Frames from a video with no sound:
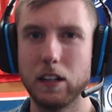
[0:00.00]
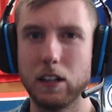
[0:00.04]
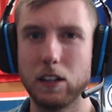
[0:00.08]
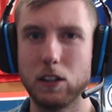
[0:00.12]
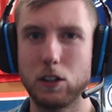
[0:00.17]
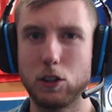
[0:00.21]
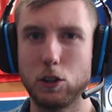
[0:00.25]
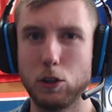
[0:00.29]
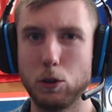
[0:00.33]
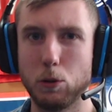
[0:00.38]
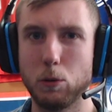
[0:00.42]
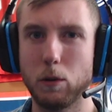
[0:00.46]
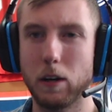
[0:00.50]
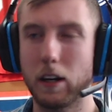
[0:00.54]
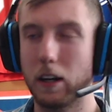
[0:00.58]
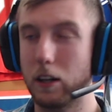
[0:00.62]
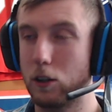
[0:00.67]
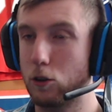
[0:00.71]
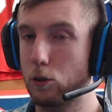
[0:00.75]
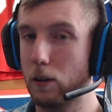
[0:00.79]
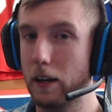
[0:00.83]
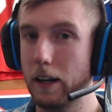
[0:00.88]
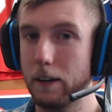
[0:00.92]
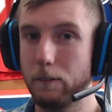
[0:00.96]
to a
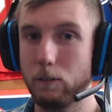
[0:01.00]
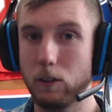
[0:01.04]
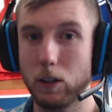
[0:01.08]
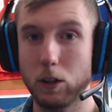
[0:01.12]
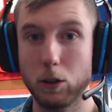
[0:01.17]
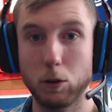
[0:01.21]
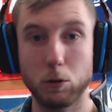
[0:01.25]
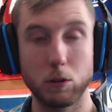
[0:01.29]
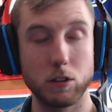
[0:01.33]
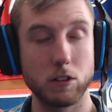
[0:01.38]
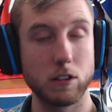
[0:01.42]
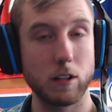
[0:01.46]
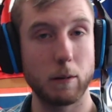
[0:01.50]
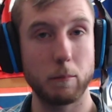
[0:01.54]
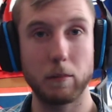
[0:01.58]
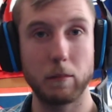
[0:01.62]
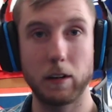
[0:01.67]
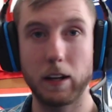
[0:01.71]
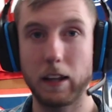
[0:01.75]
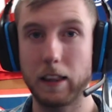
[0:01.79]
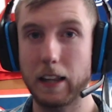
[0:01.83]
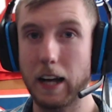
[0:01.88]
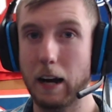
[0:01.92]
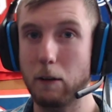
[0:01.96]
trade video, to something,
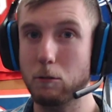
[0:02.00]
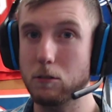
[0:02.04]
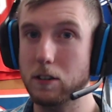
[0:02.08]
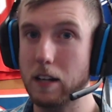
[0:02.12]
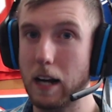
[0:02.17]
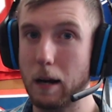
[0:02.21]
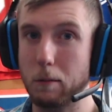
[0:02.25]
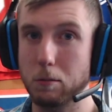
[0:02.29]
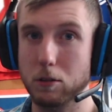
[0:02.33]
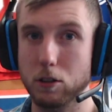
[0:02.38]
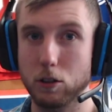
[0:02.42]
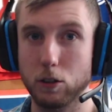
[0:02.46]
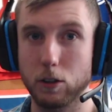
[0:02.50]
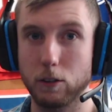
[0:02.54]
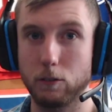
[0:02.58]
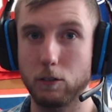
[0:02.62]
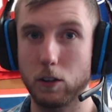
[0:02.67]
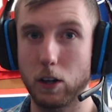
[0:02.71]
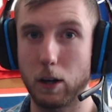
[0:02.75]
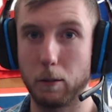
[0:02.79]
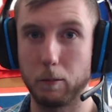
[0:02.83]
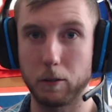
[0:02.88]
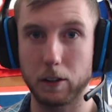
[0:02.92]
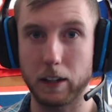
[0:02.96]
and that was absolutely
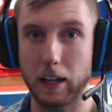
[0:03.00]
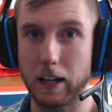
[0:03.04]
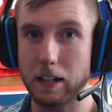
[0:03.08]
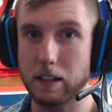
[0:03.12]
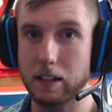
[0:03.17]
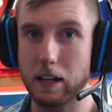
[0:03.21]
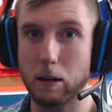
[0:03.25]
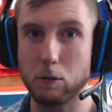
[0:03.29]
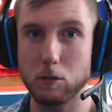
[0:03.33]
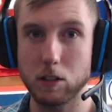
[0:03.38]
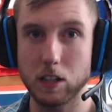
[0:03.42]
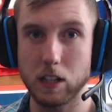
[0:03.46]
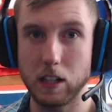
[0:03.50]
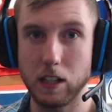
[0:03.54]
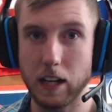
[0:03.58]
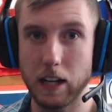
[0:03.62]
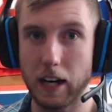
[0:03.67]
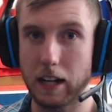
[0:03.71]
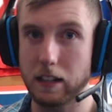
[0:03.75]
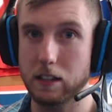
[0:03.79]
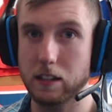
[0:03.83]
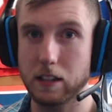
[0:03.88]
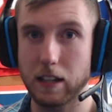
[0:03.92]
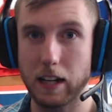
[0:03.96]
phenomenal, guys. That was
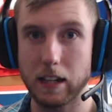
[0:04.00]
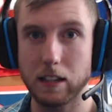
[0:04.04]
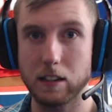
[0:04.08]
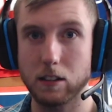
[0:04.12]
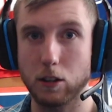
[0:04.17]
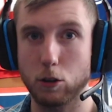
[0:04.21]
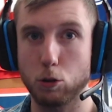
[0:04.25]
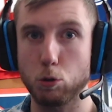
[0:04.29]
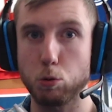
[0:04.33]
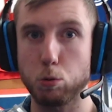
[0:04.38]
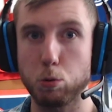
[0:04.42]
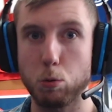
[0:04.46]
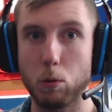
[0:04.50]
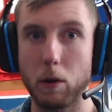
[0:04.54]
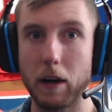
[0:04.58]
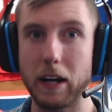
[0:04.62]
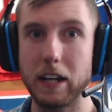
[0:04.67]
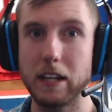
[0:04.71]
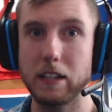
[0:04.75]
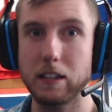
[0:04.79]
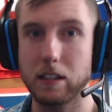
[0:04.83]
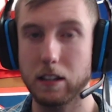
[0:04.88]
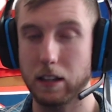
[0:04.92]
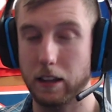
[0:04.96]
nuts. That's a
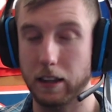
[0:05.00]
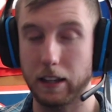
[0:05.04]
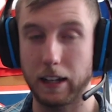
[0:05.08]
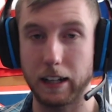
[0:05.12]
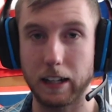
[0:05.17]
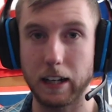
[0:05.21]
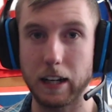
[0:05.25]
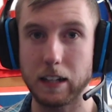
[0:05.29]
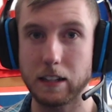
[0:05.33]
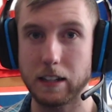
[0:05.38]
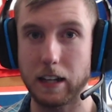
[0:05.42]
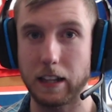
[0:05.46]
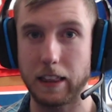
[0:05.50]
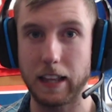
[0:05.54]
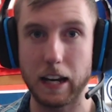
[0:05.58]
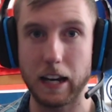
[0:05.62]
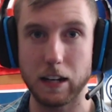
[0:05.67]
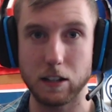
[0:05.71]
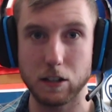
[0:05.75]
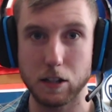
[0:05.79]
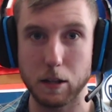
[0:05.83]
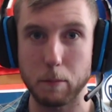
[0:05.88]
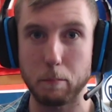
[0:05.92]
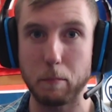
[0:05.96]
crazy, like I said, that
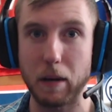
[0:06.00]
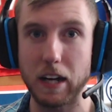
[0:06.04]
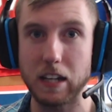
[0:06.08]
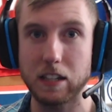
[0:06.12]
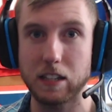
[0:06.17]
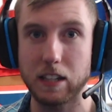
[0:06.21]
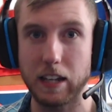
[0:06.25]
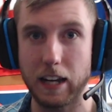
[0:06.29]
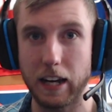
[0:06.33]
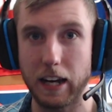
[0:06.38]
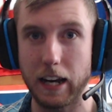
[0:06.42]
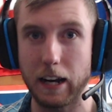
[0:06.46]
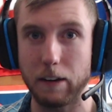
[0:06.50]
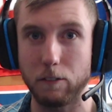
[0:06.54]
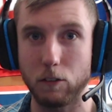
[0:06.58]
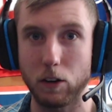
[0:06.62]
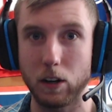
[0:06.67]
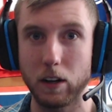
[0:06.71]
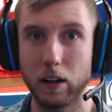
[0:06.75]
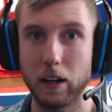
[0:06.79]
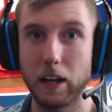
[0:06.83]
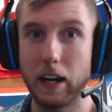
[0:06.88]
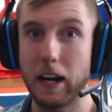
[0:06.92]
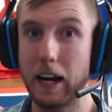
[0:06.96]
is the best day
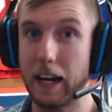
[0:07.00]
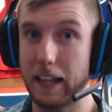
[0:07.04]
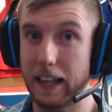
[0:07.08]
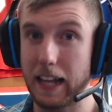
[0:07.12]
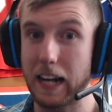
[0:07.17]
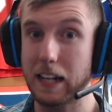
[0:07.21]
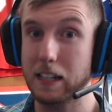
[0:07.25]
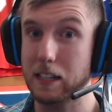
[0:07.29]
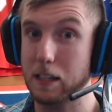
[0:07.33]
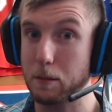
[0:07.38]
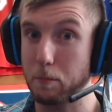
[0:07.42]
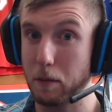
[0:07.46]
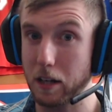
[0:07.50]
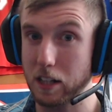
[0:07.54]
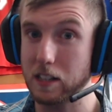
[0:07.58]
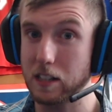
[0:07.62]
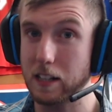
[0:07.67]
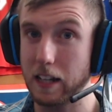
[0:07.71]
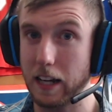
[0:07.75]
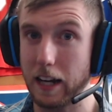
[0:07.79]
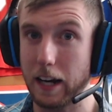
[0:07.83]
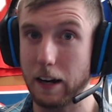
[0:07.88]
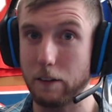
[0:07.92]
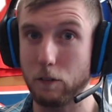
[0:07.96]
ever, and that's the best
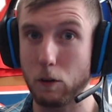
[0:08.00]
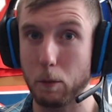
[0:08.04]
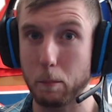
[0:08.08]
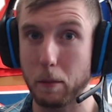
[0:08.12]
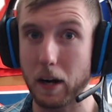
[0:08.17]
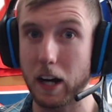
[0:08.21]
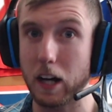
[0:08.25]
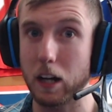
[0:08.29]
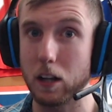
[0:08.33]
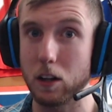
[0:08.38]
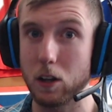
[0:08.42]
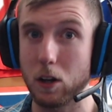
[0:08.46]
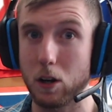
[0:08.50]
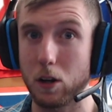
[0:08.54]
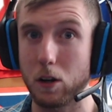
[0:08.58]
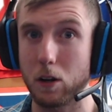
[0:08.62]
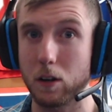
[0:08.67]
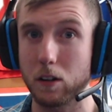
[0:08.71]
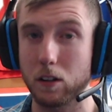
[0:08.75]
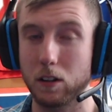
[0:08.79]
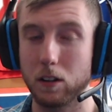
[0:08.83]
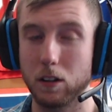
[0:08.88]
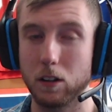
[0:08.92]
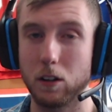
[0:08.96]
day ever by a
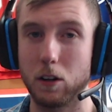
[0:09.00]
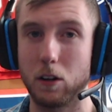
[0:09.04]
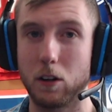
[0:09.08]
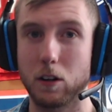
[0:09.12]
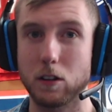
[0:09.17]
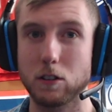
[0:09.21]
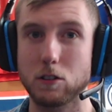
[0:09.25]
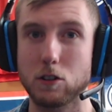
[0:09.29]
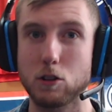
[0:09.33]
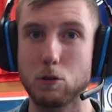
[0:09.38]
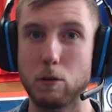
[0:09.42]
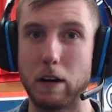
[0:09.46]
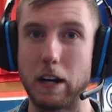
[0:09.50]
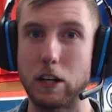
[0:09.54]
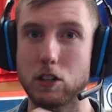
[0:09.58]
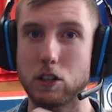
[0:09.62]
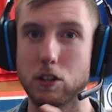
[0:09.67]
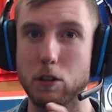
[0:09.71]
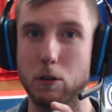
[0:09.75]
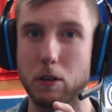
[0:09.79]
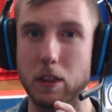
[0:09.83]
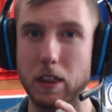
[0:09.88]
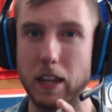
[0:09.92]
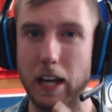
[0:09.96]
long, long stretch.
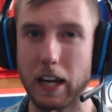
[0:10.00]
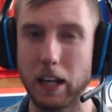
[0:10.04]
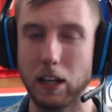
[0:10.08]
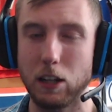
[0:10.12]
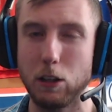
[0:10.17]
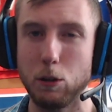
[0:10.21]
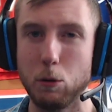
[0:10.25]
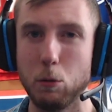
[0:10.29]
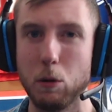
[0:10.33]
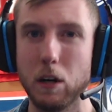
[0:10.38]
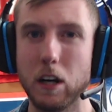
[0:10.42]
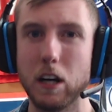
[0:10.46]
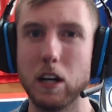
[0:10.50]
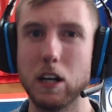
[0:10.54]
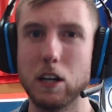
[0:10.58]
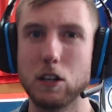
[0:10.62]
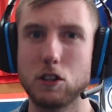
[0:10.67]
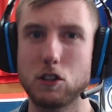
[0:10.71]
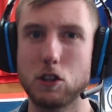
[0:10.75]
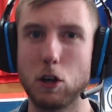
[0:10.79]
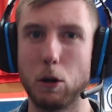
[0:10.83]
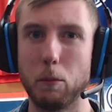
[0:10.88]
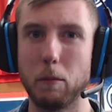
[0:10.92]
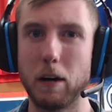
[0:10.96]
So thank you
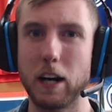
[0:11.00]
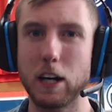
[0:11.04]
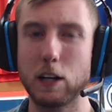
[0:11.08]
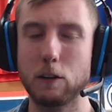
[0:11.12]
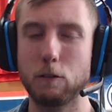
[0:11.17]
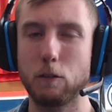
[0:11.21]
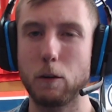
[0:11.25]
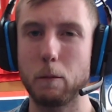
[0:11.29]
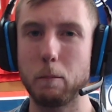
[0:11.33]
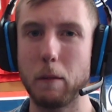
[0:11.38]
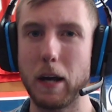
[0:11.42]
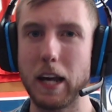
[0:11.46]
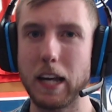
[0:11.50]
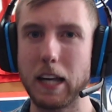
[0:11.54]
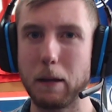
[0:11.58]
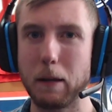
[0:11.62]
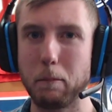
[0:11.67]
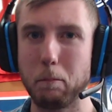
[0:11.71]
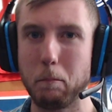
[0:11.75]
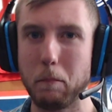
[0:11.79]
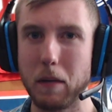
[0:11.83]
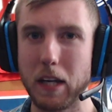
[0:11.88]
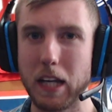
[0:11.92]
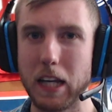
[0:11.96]
so much for
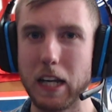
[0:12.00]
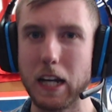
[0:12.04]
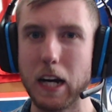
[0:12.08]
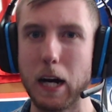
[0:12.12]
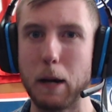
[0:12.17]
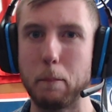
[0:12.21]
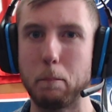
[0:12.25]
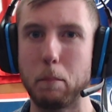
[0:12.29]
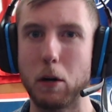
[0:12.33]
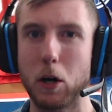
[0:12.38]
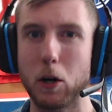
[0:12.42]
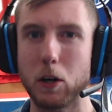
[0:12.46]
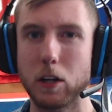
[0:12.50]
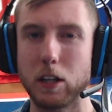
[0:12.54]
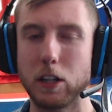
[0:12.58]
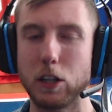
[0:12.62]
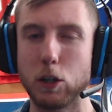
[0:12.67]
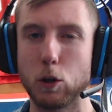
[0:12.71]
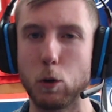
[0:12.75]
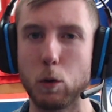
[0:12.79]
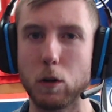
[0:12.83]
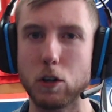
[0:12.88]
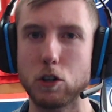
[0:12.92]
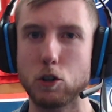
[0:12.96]
making me a part of
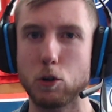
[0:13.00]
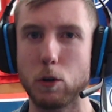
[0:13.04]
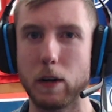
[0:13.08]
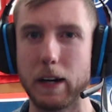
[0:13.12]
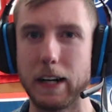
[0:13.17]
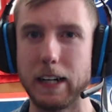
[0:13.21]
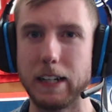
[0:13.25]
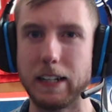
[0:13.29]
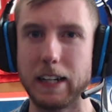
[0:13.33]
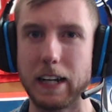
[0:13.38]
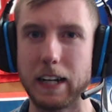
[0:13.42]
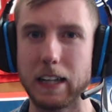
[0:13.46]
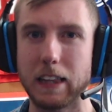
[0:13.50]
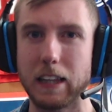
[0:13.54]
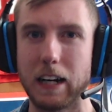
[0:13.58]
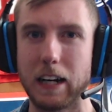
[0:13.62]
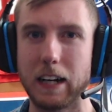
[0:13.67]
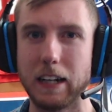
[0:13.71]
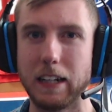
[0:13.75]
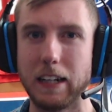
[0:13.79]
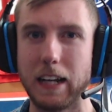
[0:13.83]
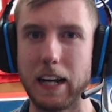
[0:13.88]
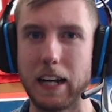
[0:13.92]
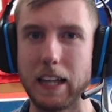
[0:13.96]
your trade
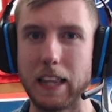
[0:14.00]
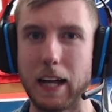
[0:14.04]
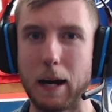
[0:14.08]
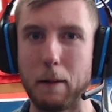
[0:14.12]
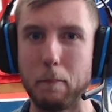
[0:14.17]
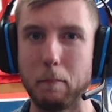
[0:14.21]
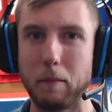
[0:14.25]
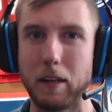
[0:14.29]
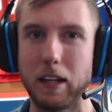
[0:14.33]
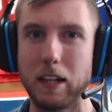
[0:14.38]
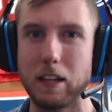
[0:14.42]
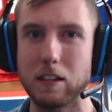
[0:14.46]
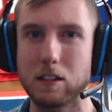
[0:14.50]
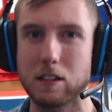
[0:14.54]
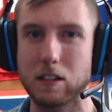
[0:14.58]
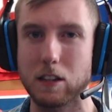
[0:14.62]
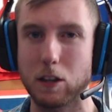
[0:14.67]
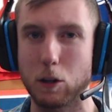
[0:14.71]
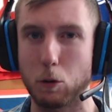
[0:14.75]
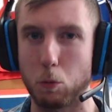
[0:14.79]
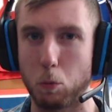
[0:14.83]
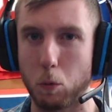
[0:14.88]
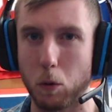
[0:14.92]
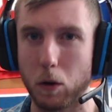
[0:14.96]
deadline day. That means
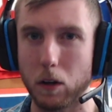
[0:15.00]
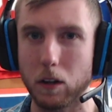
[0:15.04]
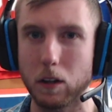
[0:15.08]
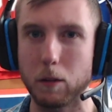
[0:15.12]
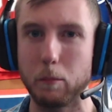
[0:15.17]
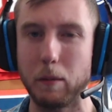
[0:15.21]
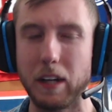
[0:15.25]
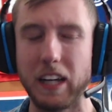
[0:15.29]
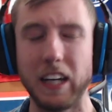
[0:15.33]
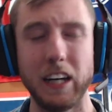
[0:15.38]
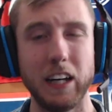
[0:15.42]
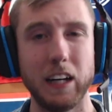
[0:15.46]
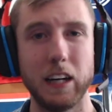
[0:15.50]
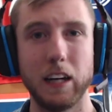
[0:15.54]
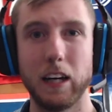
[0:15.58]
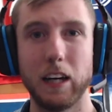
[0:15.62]
the world to me.